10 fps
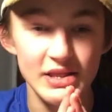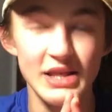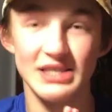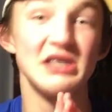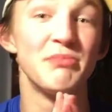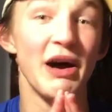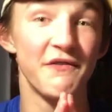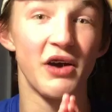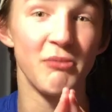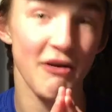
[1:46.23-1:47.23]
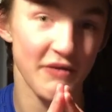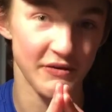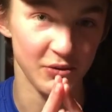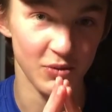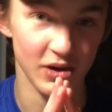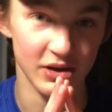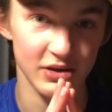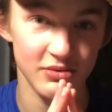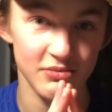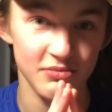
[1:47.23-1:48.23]
This is by far my favorite one.
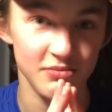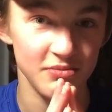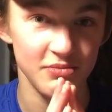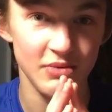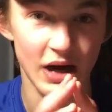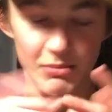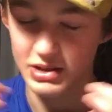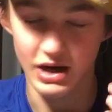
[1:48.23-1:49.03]
I mean,